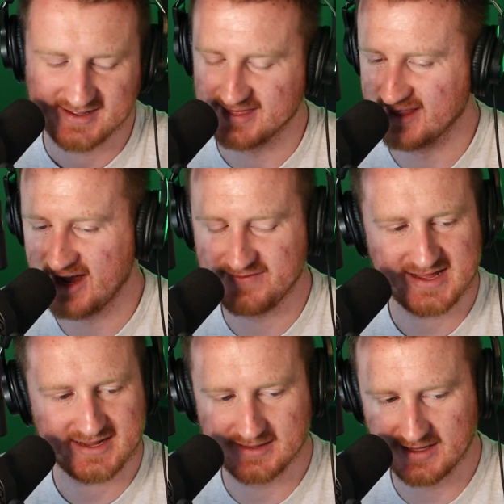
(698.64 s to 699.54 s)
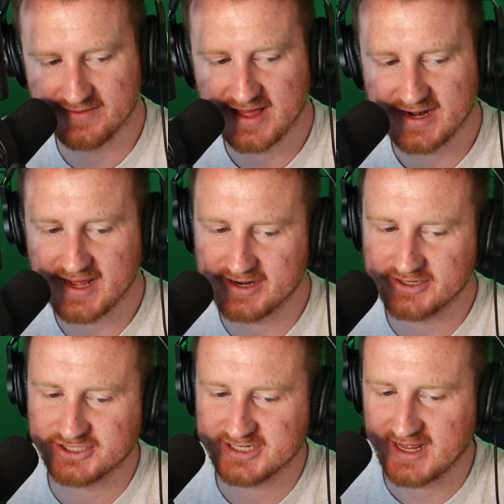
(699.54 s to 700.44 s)
Love it. Love that
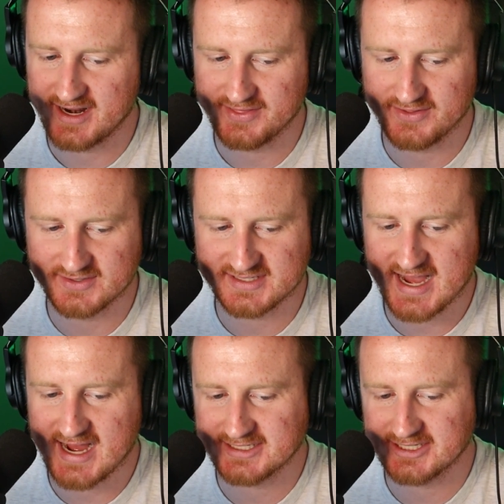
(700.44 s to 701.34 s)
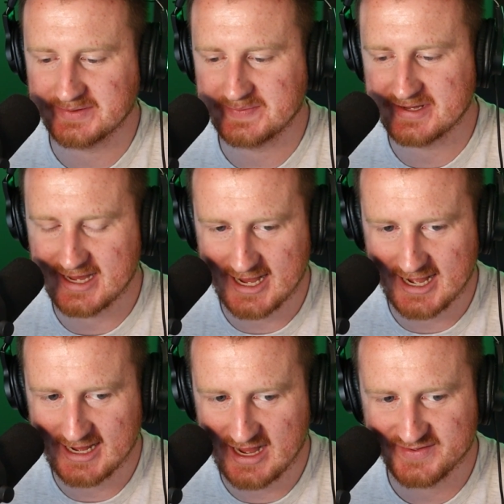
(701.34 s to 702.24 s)
energy and enthusiasm.
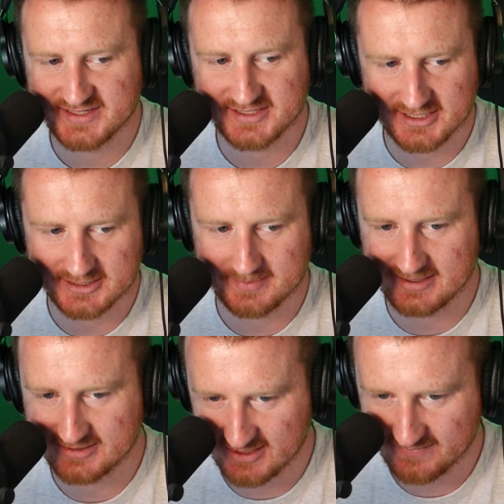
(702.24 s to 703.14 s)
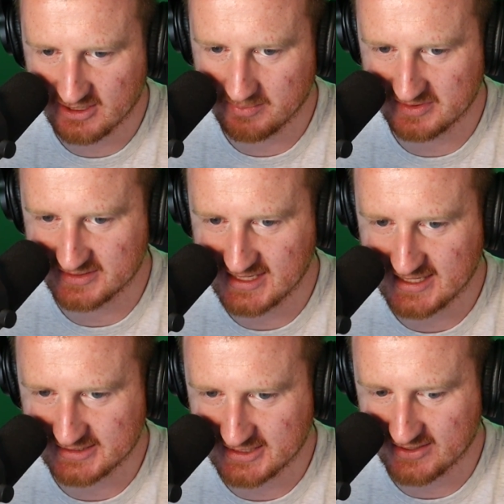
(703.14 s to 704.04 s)
Obviously, it's been a tough couple of
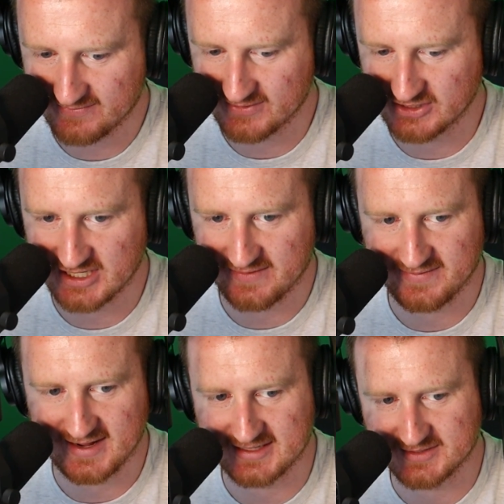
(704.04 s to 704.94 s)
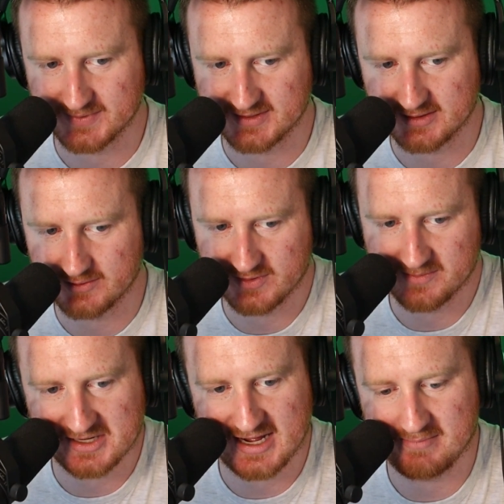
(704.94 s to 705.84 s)
days here for Jet fans with dealing with the
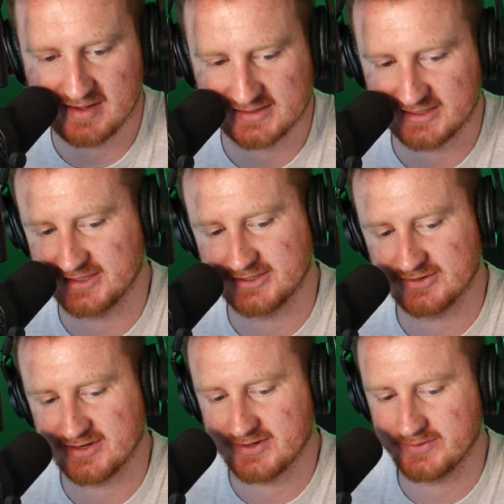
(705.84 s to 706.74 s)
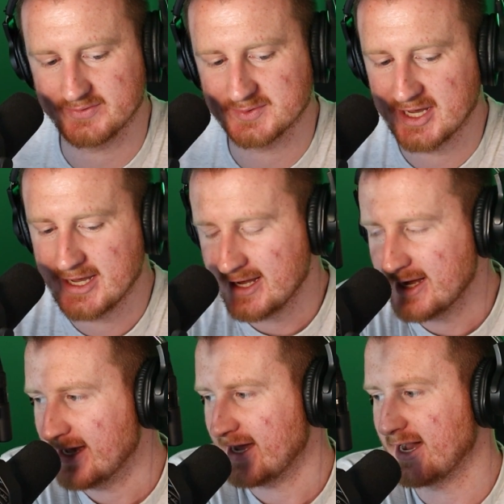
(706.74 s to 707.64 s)
Mekhi Becton injury news
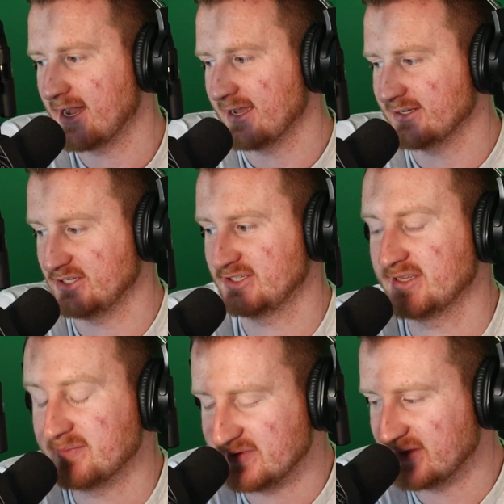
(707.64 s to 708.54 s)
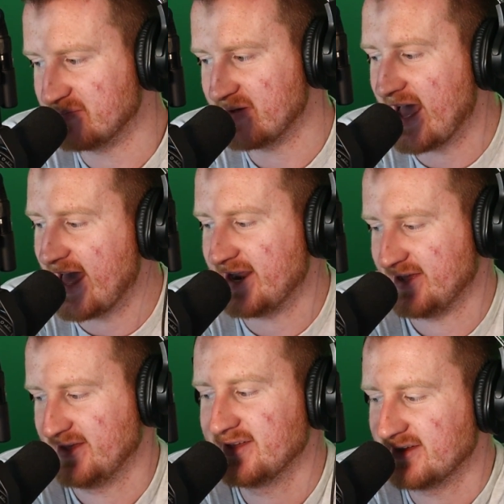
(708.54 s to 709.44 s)
and just the bad
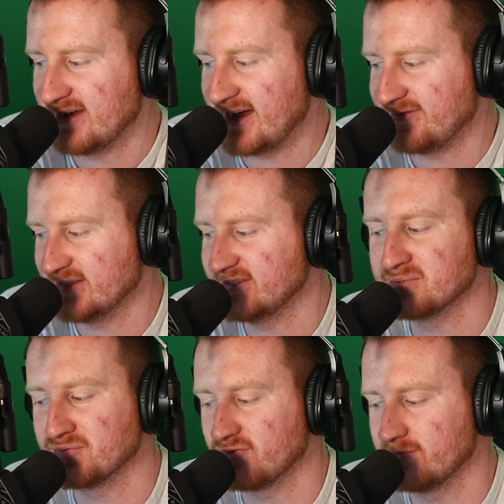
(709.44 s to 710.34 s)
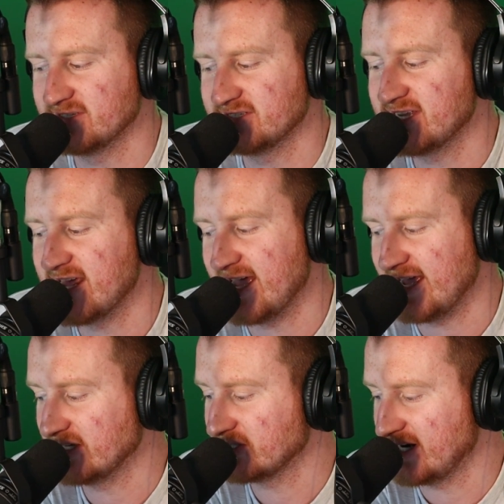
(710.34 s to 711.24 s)
offensive performance today
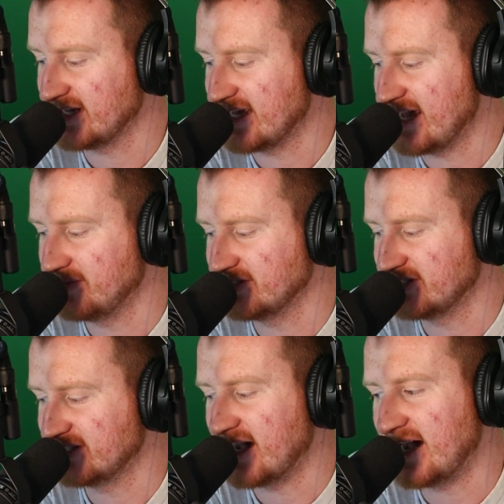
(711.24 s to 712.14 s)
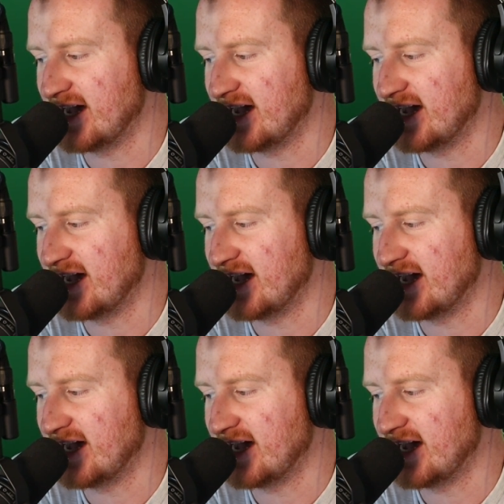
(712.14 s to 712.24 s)
at training camp. It's